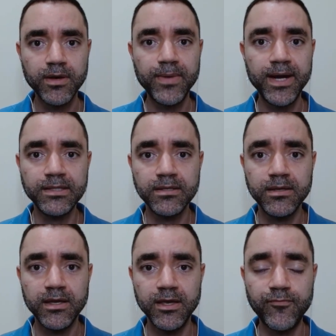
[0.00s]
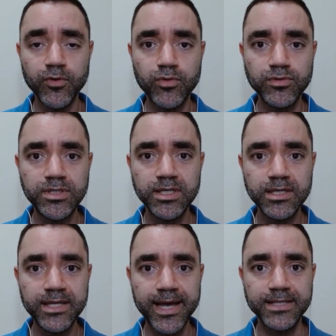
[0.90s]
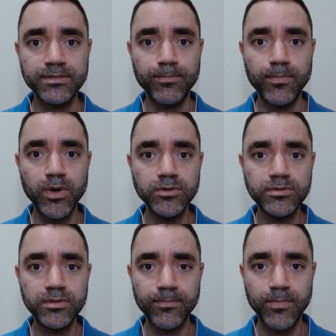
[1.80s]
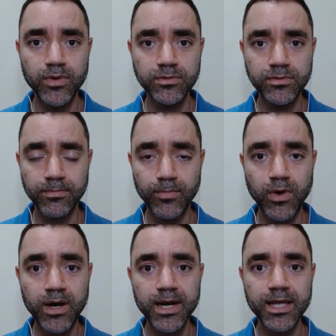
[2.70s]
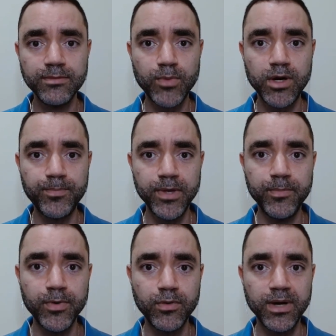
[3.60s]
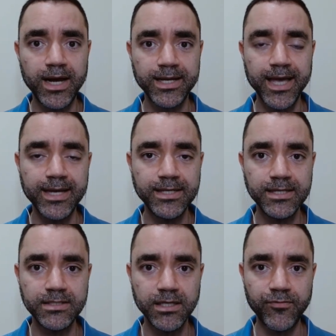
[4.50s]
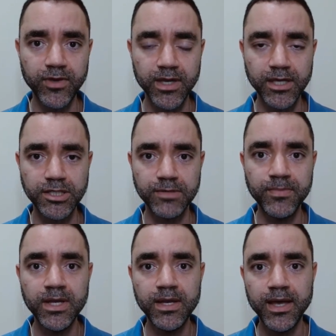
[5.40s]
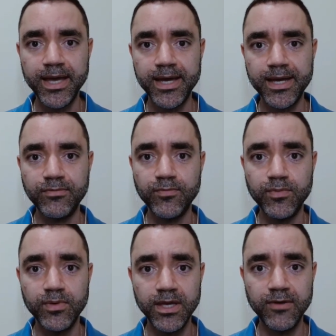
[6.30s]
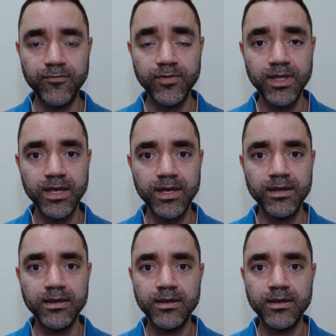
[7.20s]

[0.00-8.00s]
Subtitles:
But if you consider that more and more people are getting the certification, and if the